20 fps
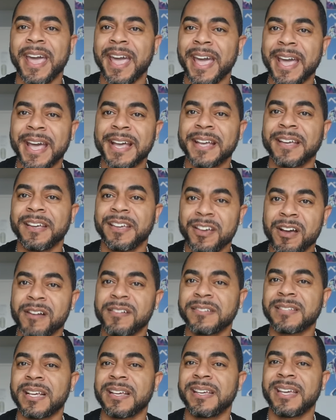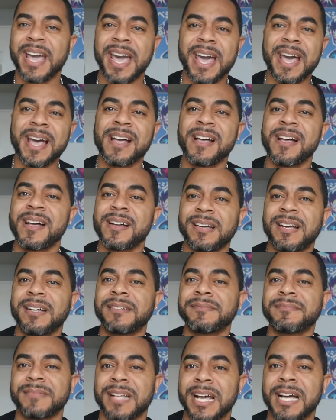And Kiarna's like, yeah,
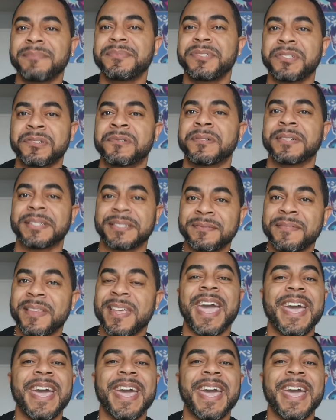I'm doing.